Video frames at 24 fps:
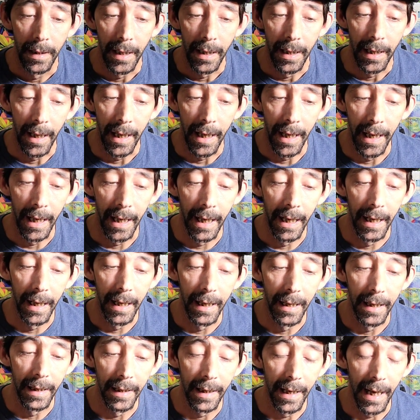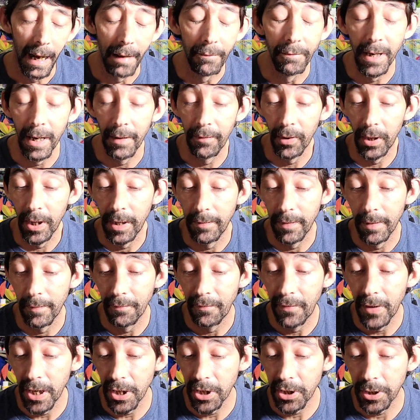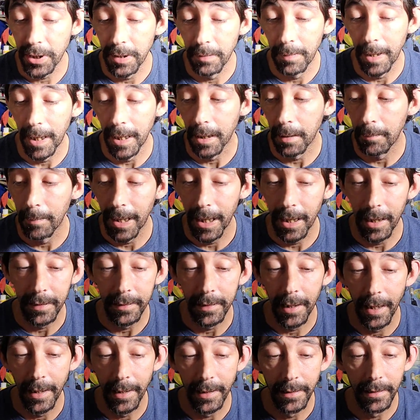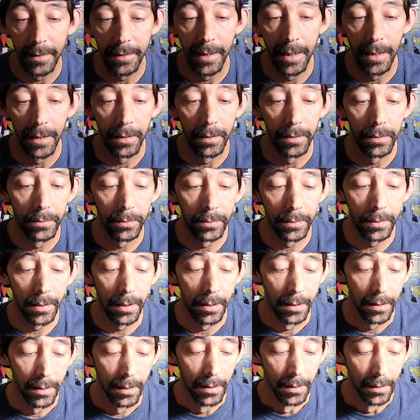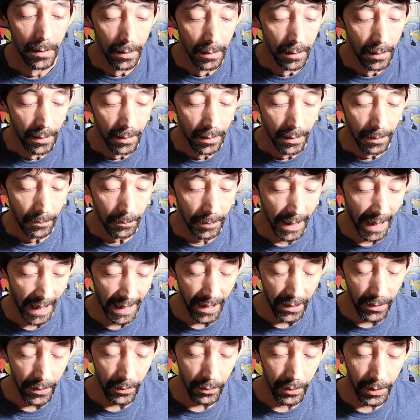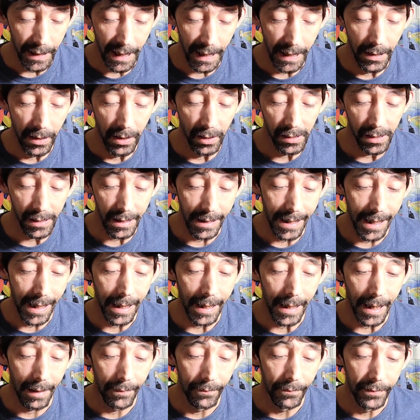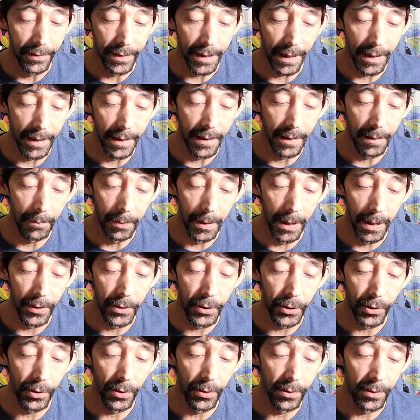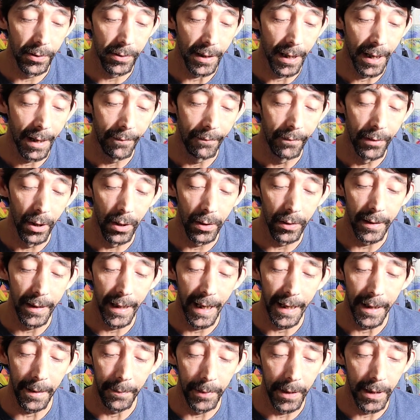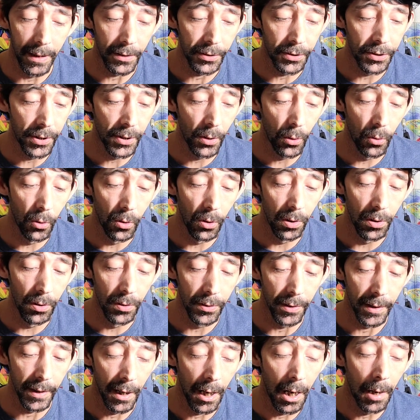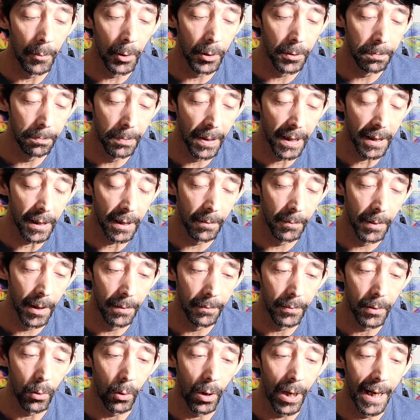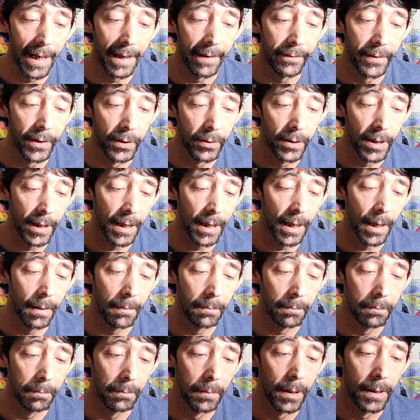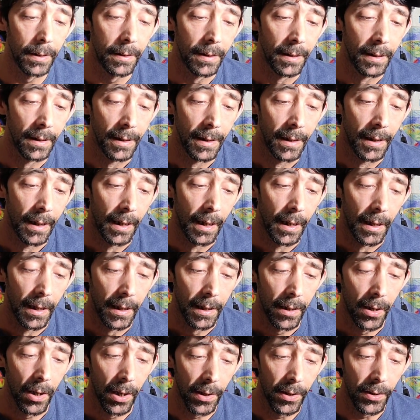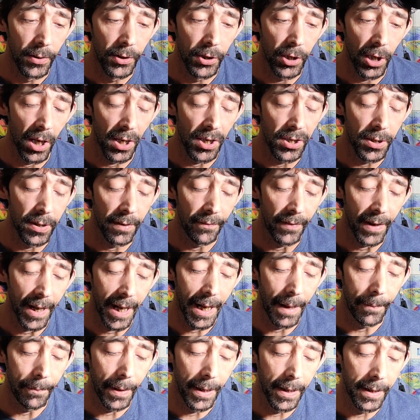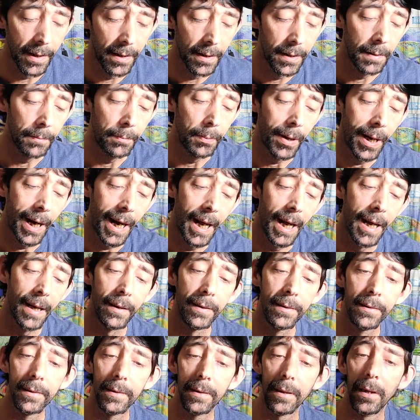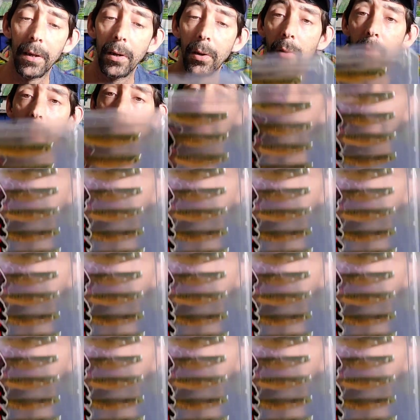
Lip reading: And I've never even fished the Mega Bass Haze Dongs, but I do know what they look like. I've seen the pictures. I've looked at them at stores and I almost picked them up quite a few times, but couldn't justify paying the price. So